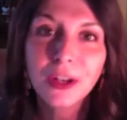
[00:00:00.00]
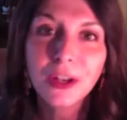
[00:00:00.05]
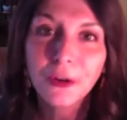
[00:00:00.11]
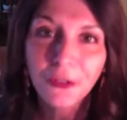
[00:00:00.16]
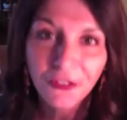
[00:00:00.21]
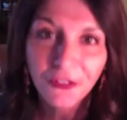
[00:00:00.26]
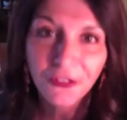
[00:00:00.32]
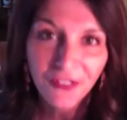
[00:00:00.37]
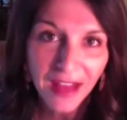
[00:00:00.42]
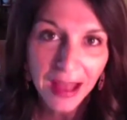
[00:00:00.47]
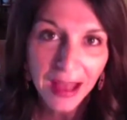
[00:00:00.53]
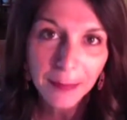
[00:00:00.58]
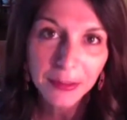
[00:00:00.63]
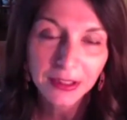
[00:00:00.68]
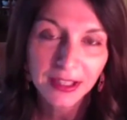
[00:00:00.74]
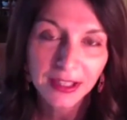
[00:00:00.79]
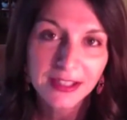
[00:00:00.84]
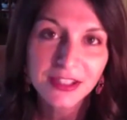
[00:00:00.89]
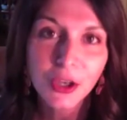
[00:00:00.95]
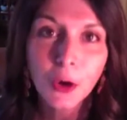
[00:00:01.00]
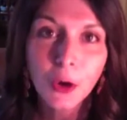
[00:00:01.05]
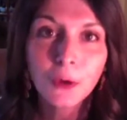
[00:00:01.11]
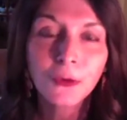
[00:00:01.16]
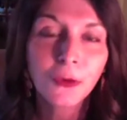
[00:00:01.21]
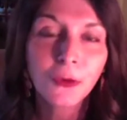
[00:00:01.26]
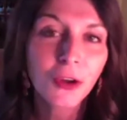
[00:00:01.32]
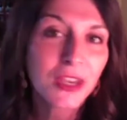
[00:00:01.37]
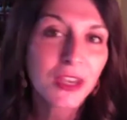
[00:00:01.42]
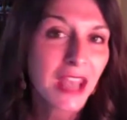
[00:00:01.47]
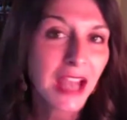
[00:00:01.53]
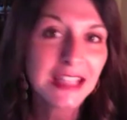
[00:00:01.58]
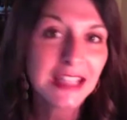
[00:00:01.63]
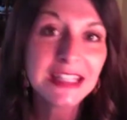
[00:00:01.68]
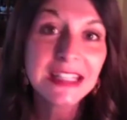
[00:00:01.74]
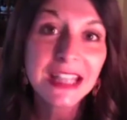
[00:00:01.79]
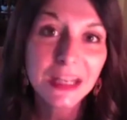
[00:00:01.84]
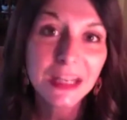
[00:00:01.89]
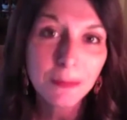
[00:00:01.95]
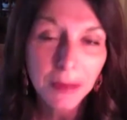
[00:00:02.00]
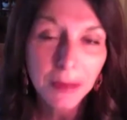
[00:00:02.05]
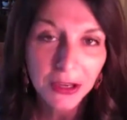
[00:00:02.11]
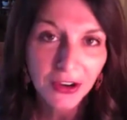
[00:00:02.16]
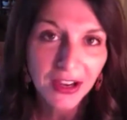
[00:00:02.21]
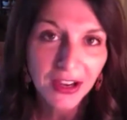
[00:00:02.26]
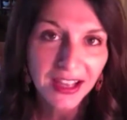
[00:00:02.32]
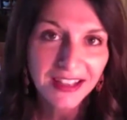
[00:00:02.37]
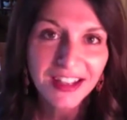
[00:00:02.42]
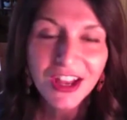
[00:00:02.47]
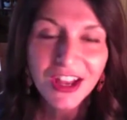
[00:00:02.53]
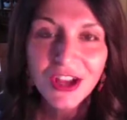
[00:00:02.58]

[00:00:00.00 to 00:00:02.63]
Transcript: or fabulous over a 90-day period.